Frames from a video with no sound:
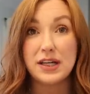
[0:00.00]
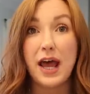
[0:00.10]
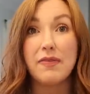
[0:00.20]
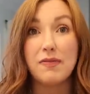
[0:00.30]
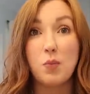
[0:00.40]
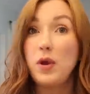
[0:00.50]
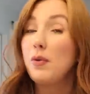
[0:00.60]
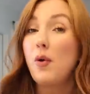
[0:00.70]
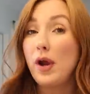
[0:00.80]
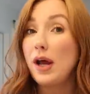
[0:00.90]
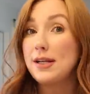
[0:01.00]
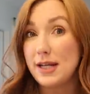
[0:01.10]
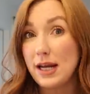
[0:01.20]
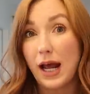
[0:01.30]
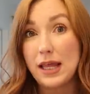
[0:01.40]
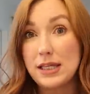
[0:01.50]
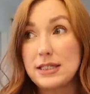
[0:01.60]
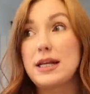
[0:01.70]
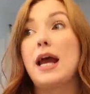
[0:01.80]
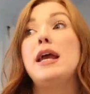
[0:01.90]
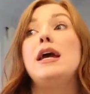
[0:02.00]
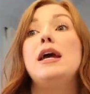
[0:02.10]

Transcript: Again, we were going on a date night this night.